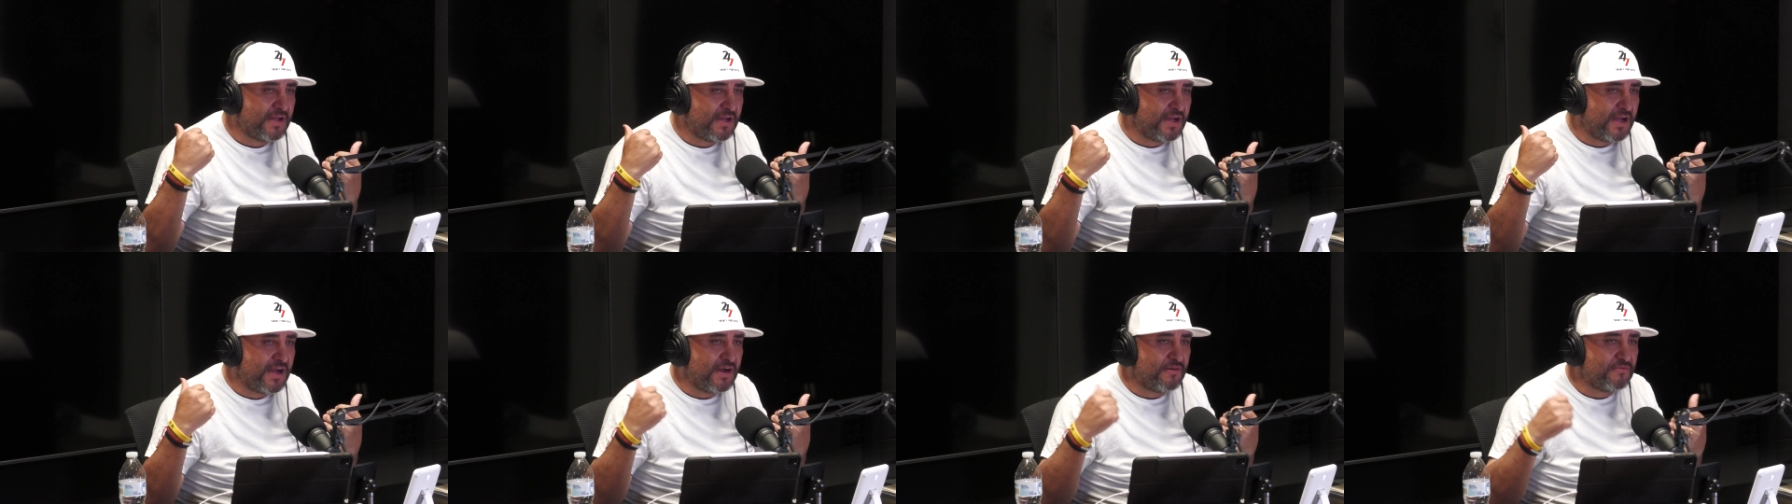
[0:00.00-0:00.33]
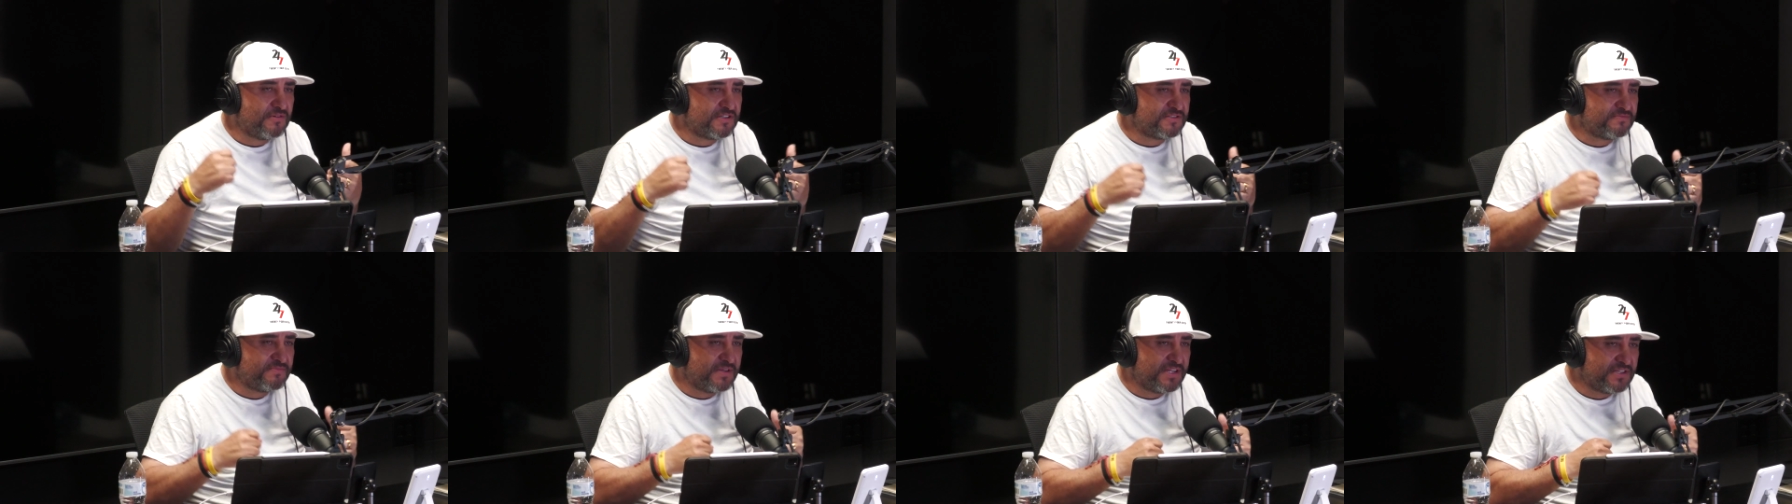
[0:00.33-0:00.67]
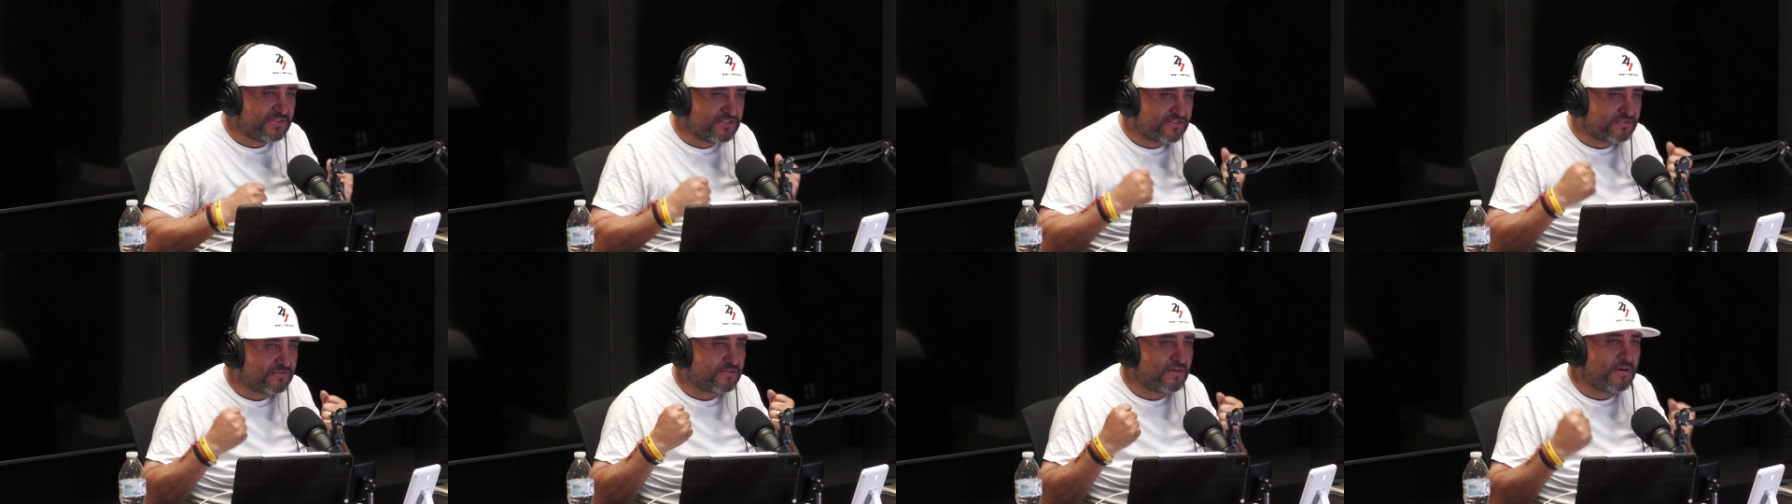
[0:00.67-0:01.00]
I was being
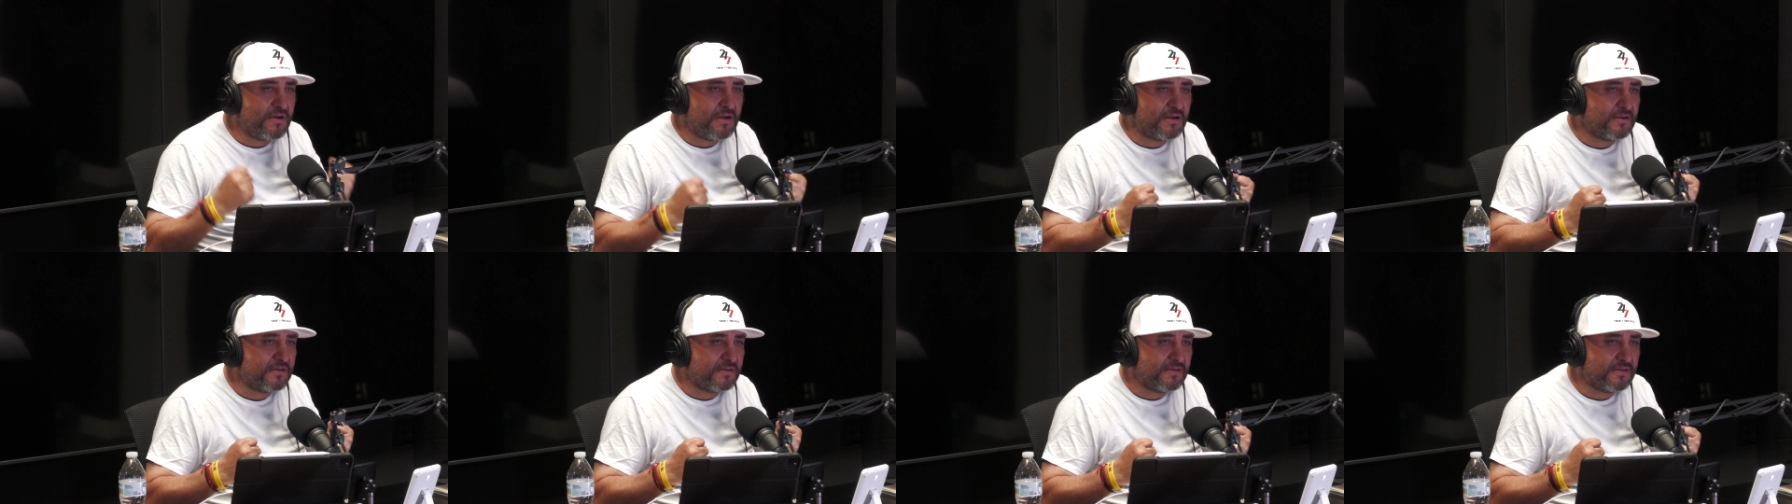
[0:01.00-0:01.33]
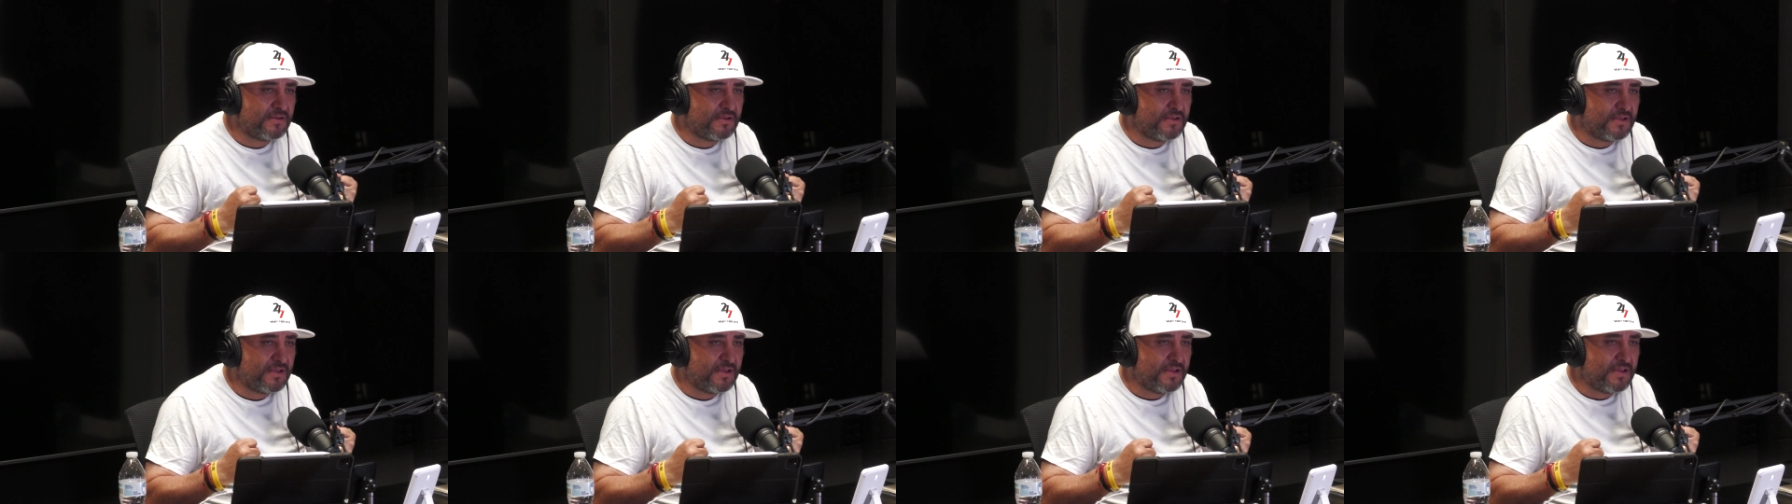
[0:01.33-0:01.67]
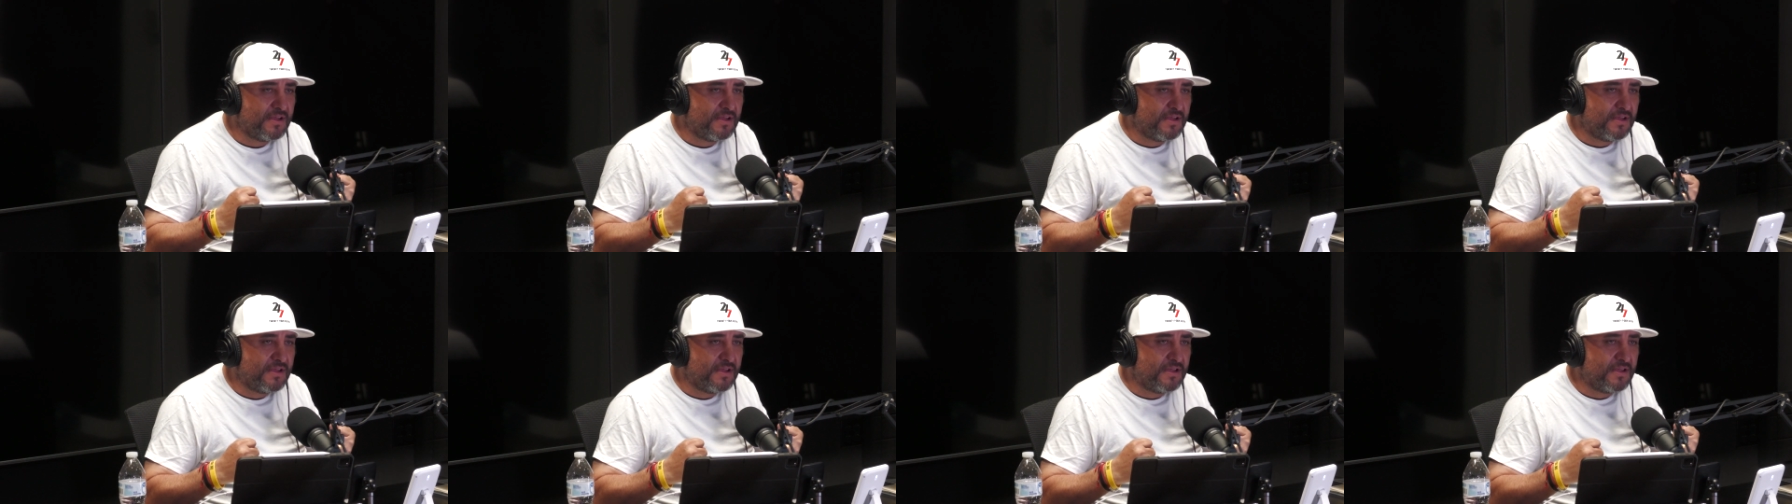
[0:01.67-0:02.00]
strong
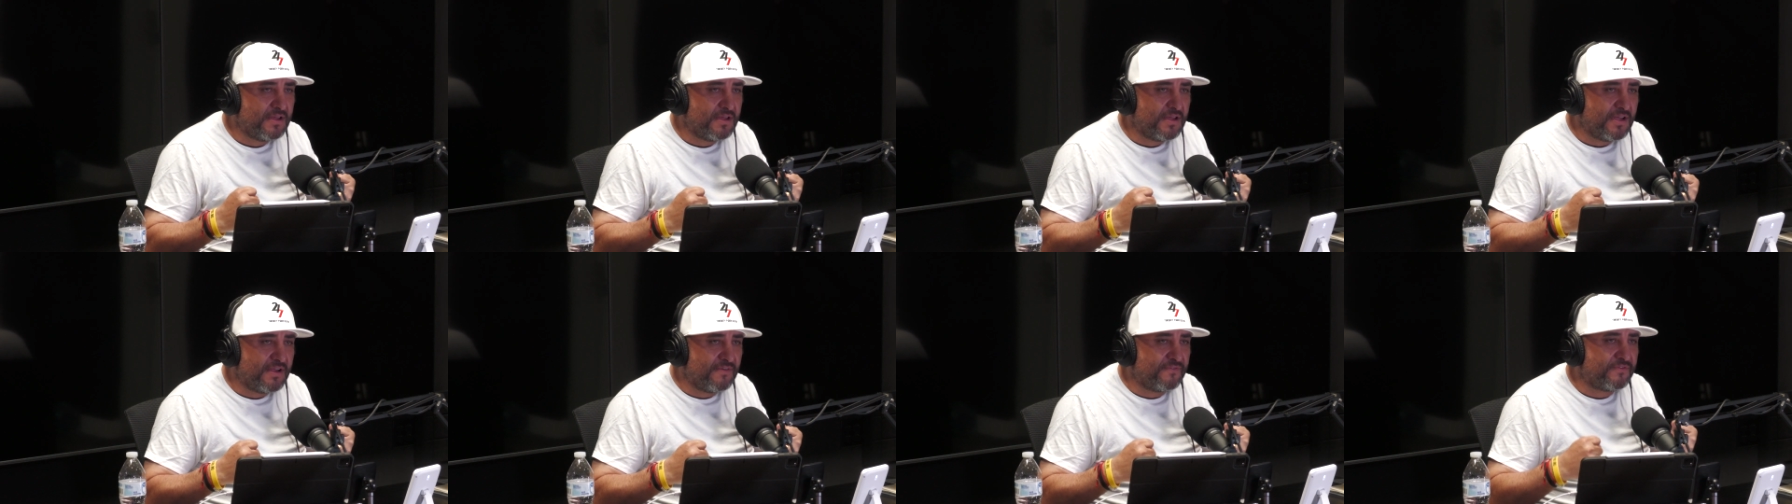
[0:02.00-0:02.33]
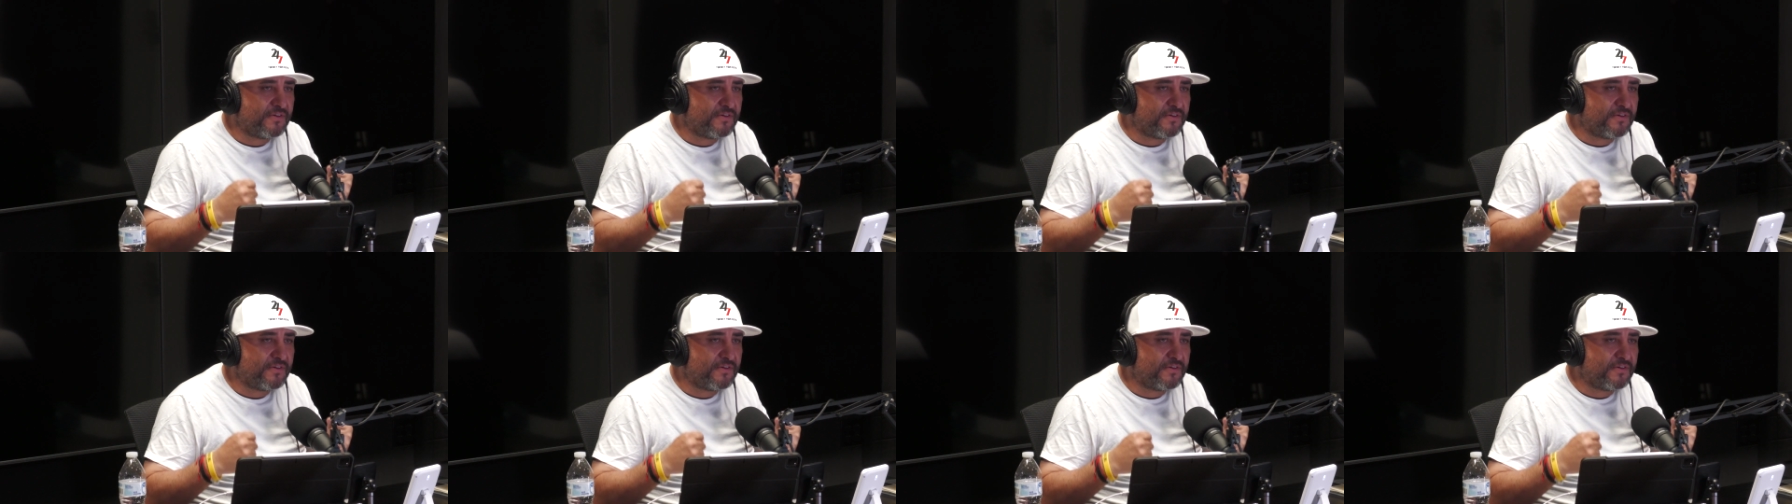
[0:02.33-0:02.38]
in